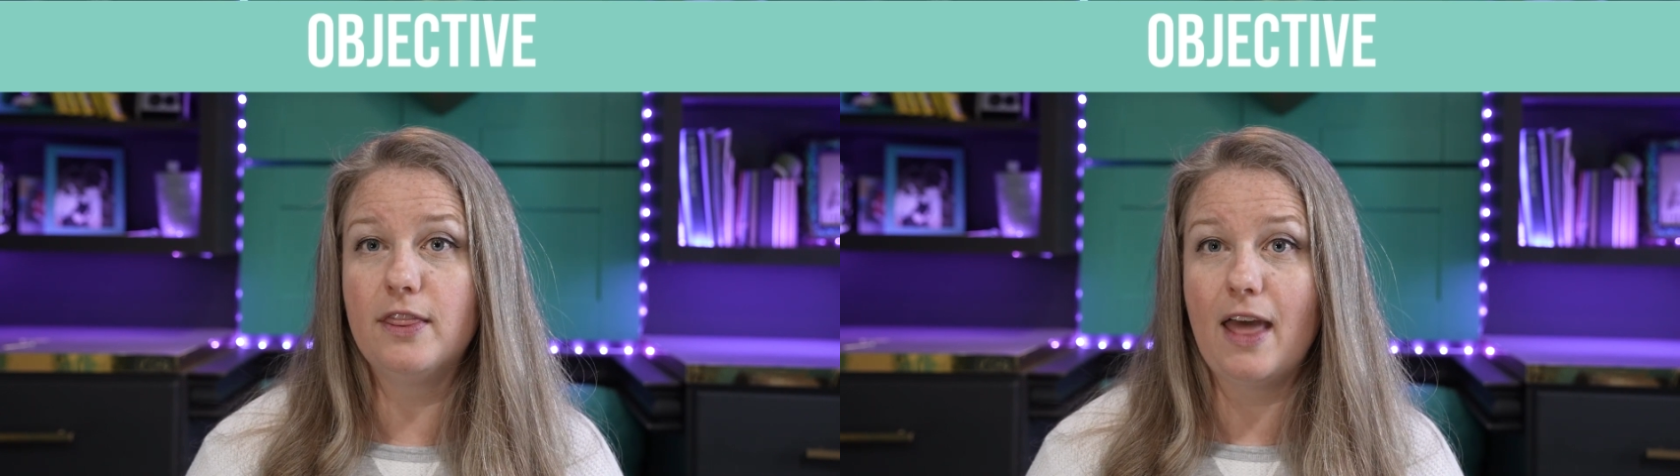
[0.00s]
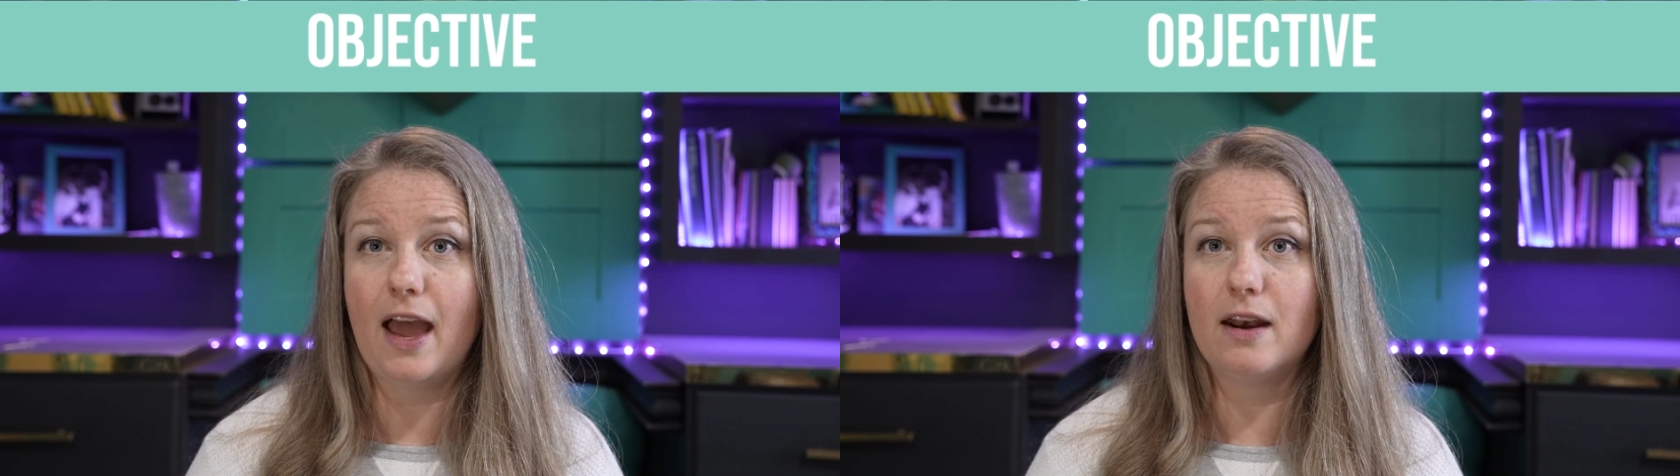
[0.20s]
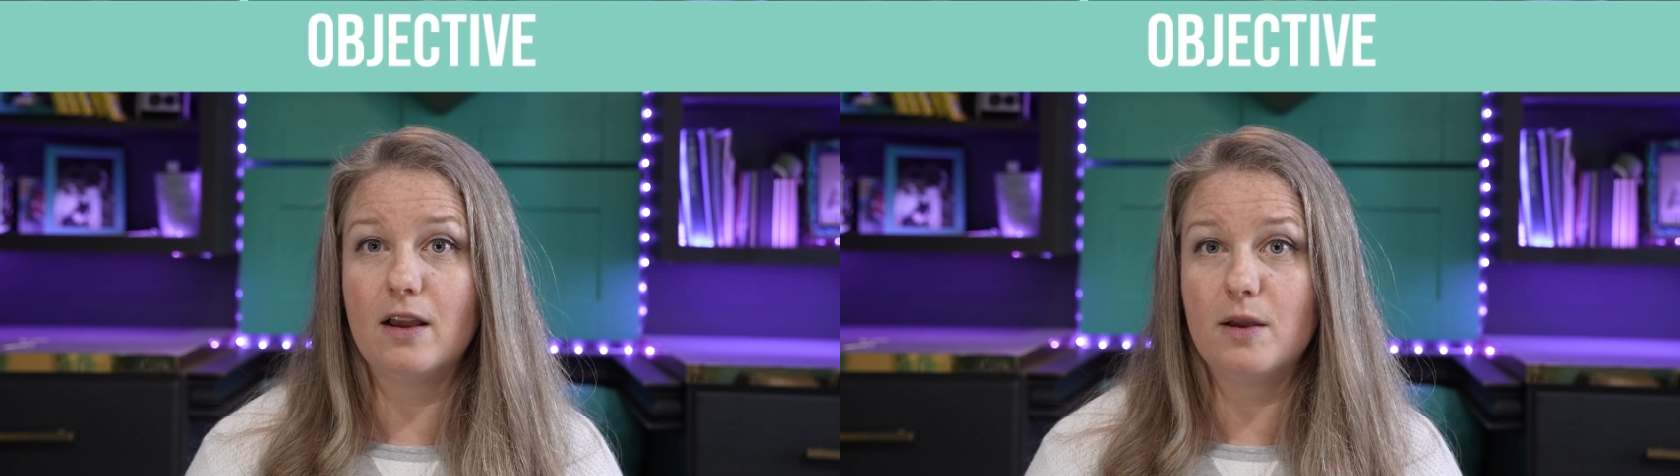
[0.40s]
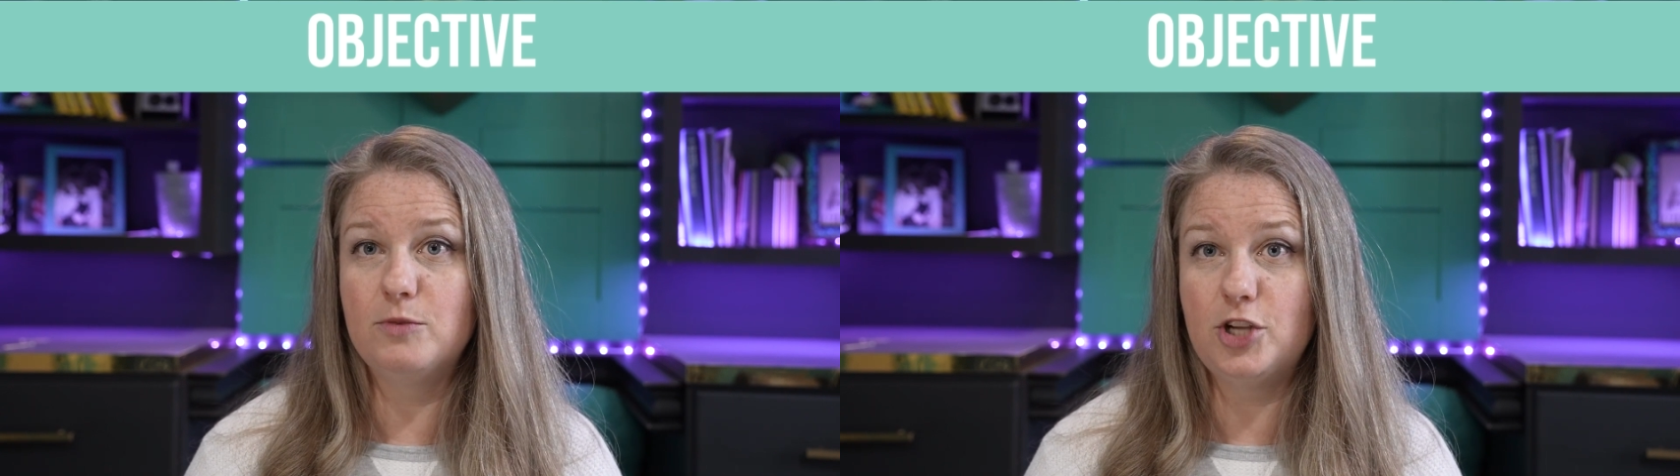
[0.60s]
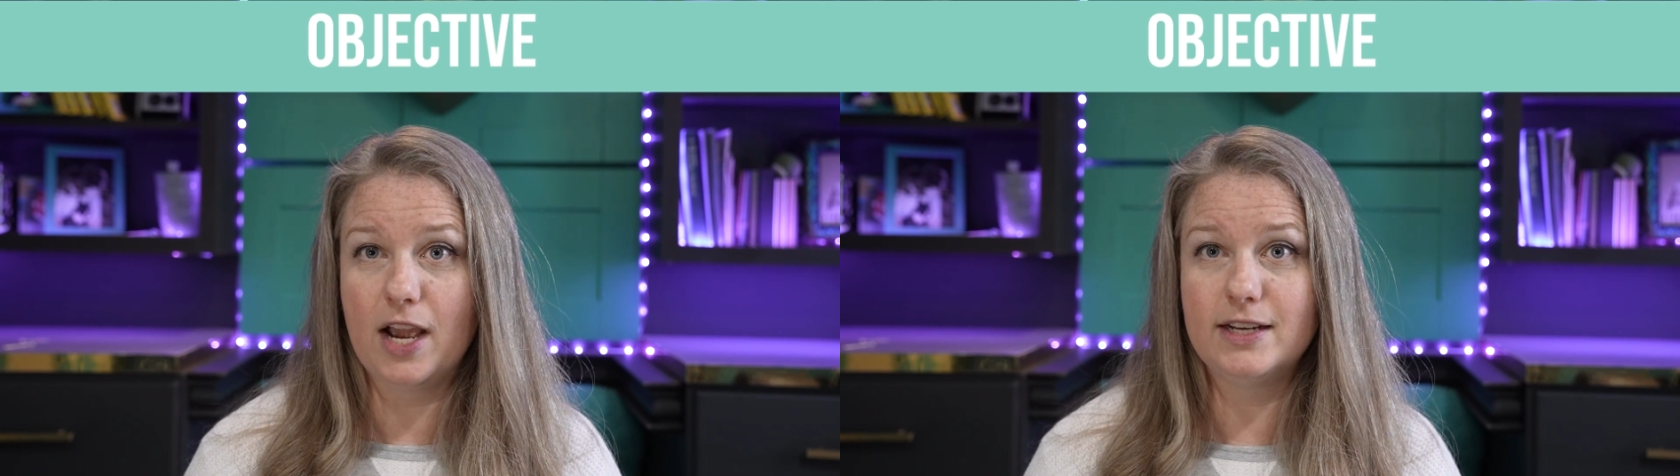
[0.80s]
that
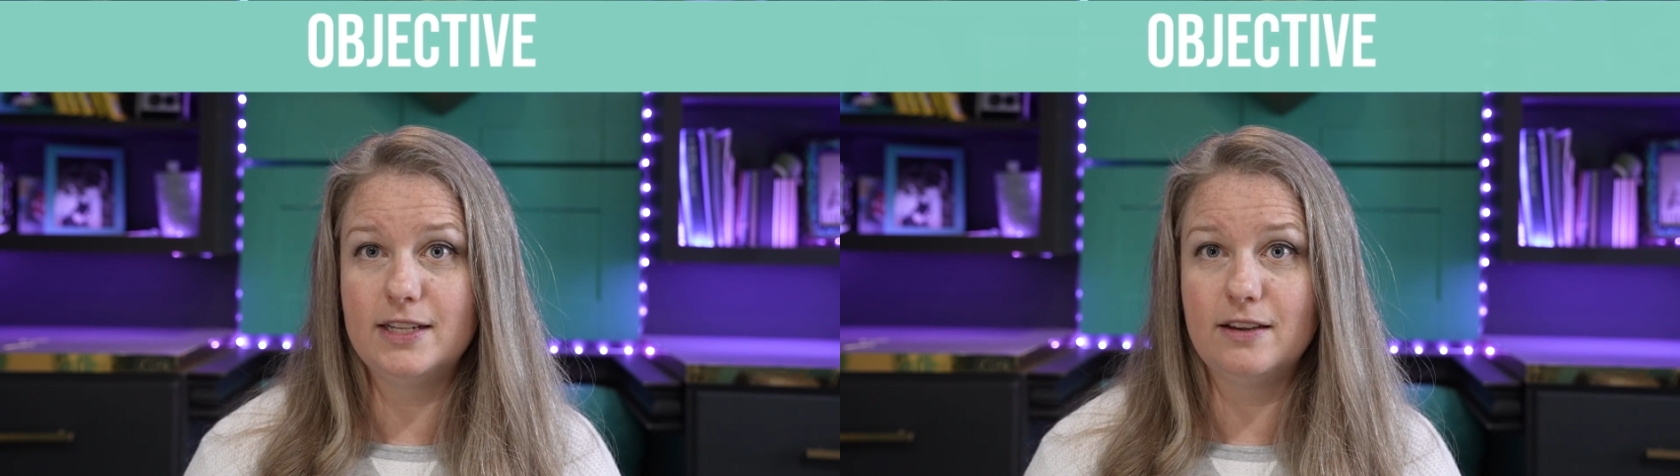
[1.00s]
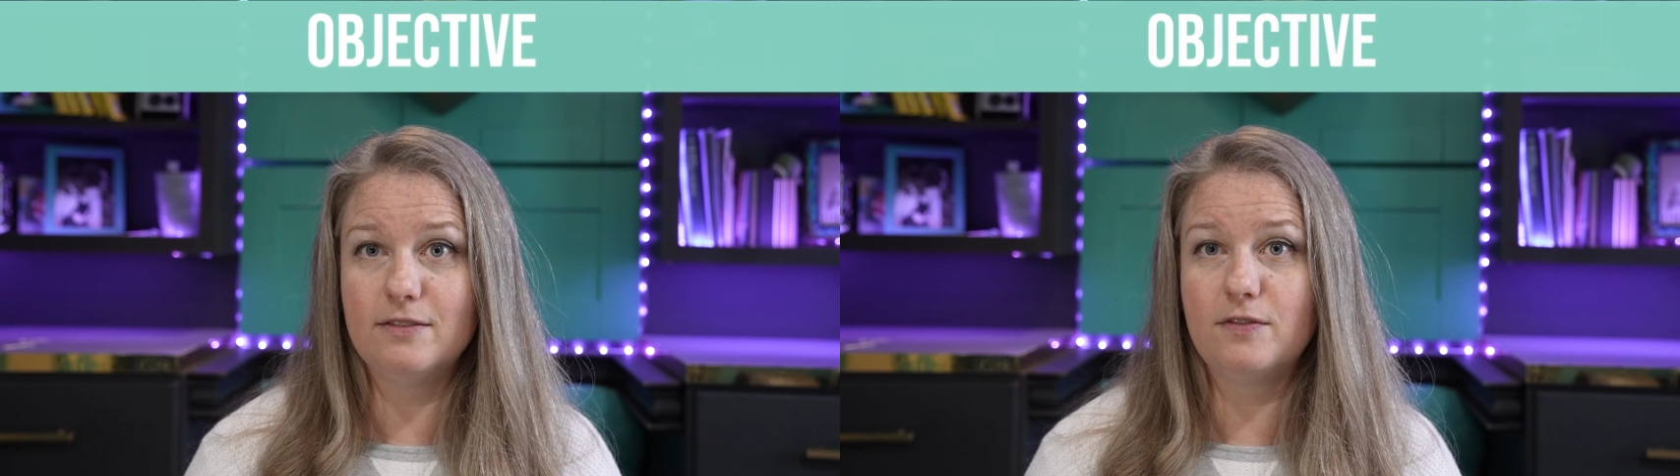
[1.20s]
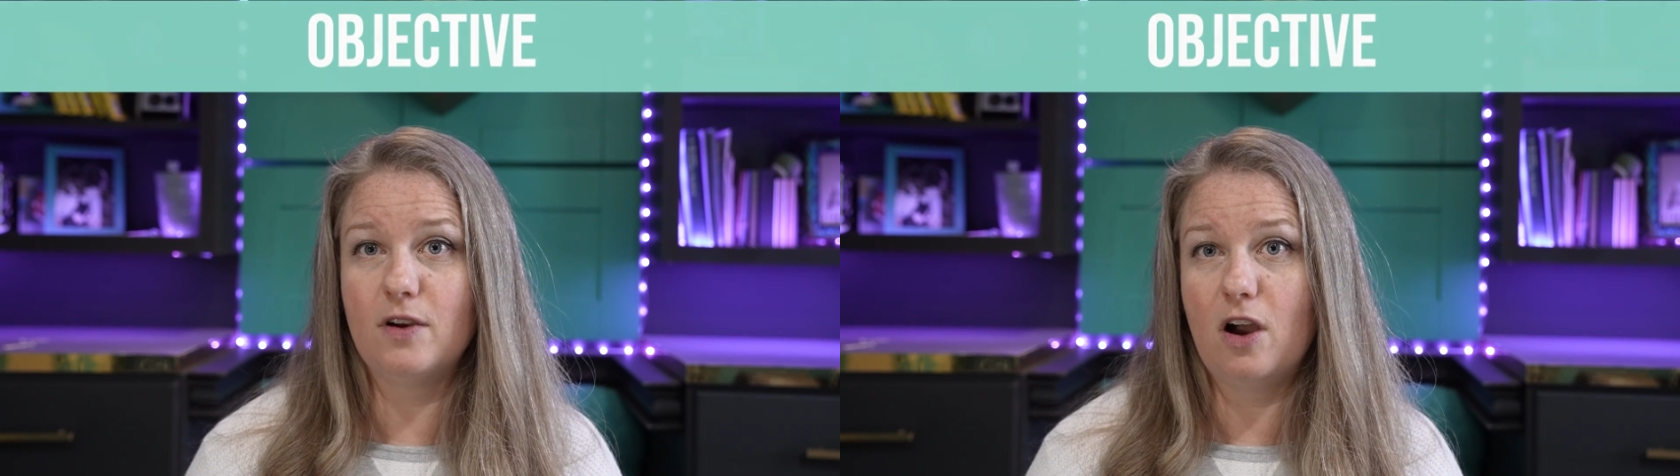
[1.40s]
objective